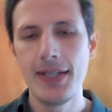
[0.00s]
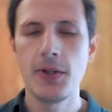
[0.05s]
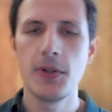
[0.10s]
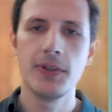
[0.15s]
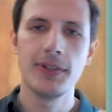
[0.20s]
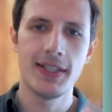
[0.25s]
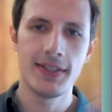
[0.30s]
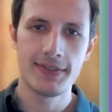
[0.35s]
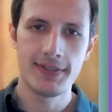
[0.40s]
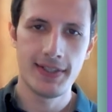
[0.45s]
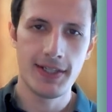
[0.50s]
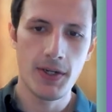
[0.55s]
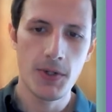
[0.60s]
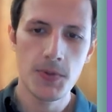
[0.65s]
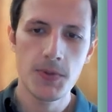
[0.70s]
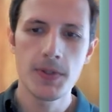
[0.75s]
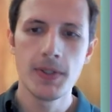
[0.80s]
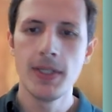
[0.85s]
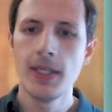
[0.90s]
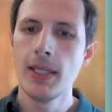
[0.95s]
can test it
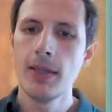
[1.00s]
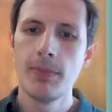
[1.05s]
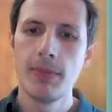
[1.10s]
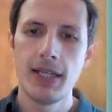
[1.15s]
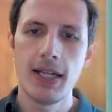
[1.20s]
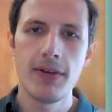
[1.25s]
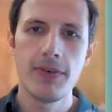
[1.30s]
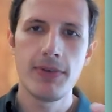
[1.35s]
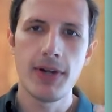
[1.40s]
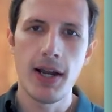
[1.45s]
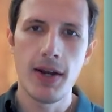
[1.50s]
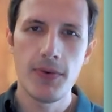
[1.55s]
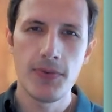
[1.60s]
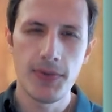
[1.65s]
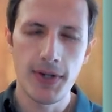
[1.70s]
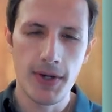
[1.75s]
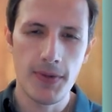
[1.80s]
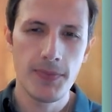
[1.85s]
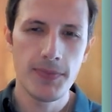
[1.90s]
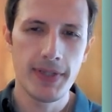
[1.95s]
out, but I have
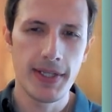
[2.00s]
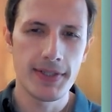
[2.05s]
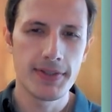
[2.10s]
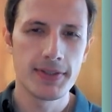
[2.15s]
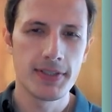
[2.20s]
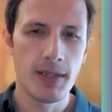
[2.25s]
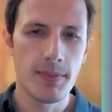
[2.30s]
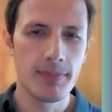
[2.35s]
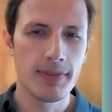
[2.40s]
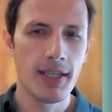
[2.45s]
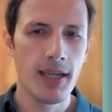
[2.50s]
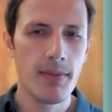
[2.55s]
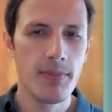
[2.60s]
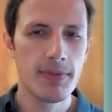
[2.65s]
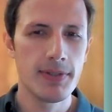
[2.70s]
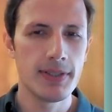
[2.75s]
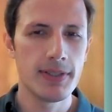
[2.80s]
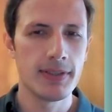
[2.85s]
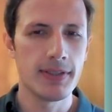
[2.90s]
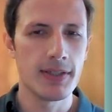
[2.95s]
found that
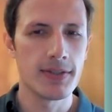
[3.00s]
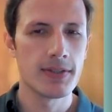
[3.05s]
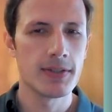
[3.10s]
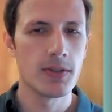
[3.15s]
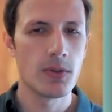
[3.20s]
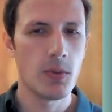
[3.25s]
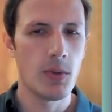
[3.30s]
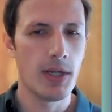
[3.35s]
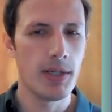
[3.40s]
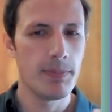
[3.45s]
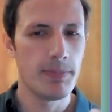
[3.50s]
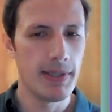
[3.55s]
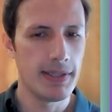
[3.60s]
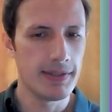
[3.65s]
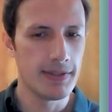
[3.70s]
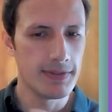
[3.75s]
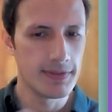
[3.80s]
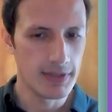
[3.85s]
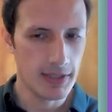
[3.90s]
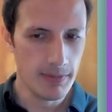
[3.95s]
sometimes it doesn't quite pick
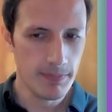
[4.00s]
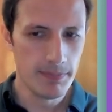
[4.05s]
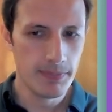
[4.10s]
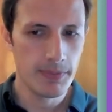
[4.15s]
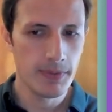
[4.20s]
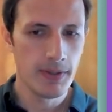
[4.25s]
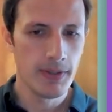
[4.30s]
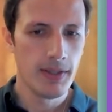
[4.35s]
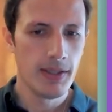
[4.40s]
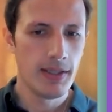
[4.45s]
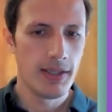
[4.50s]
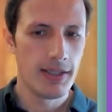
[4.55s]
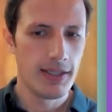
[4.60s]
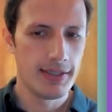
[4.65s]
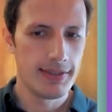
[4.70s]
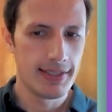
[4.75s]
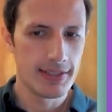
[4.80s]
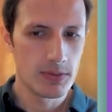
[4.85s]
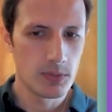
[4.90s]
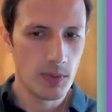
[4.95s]
this up
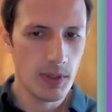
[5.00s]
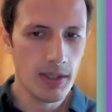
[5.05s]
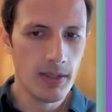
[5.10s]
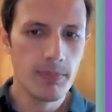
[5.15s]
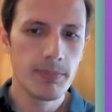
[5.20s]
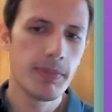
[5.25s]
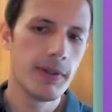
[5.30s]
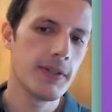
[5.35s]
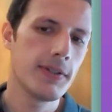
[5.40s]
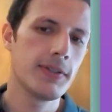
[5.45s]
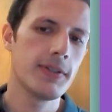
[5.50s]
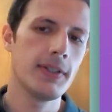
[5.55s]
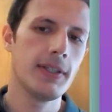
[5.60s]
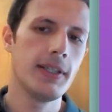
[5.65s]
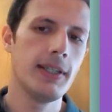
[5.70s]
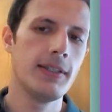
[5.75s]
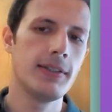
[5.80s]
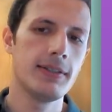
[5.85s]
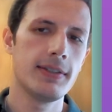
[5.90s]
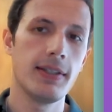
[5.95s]
as well, but
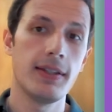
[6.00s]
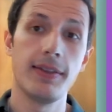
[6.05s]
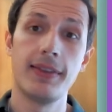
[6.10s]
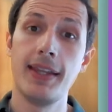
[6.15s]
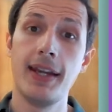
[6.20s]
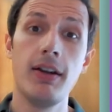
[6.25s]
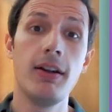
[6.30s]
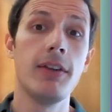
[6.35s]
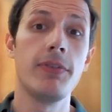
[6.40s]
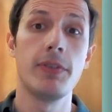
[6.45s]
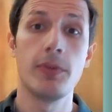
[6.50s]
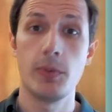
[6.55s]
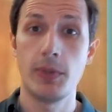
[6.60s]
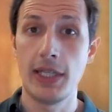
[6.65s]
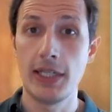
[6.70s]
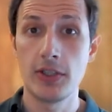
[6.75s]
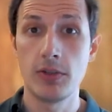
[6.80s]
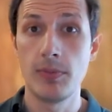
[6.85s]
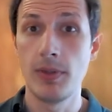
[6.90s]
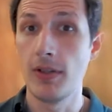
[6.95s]
it's there if you would
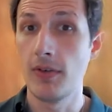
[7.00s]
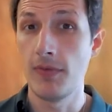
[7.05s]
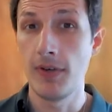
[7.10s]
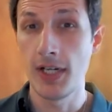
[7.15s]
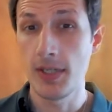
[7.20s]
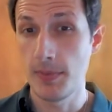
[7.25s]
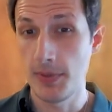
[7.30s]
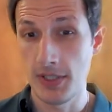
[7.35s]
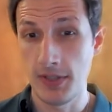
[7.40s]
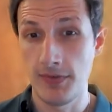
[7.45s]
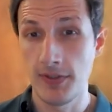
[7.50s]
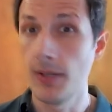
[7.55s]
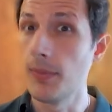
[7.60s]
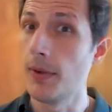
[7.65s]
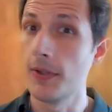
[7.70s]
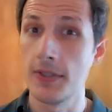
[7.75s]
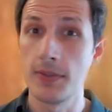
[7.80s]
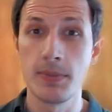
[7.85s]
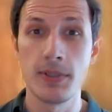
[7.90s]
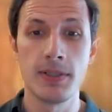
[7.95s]
like to be very specific
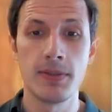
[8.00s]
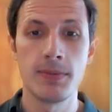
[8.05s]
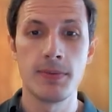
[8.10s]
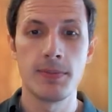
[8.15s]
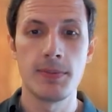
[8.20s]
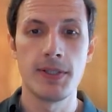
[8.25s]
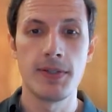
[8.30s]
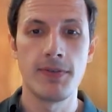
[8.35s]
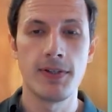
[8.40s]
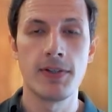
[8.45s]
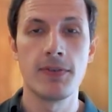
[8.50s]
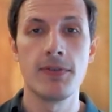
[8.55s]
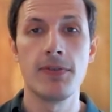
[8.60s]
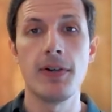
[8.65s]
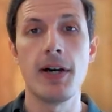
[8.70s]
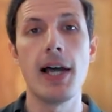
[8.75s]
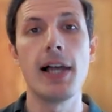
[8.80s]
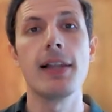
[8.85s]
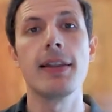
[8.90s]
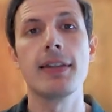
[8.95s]
about specific
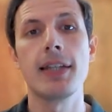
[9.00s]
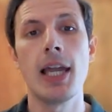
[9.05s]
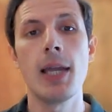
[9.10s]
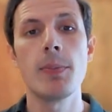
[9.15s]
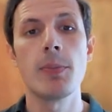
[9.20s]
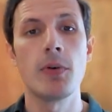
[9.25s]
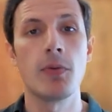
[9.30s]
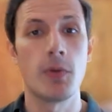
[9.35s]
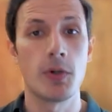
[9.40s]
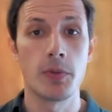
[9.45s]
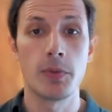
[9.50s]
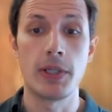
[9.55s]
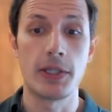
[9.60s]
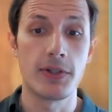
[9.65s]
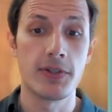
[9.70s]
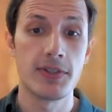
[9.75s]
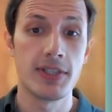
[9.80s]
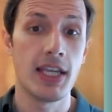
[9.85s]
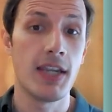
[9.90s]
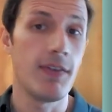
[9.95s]
file type of what you would like
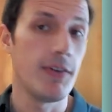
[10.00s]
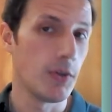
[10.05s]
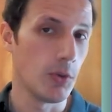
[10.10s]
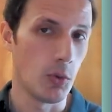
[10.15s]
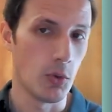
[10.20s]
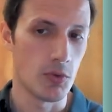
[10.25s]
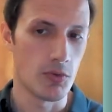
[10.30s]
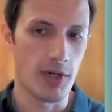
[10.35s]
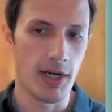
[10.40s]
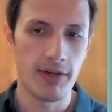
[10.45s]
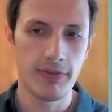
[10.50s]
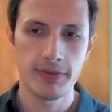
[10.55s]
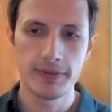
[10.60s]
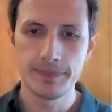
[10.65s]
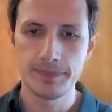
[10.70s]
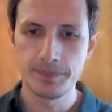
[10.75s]
to save in your Google Drive.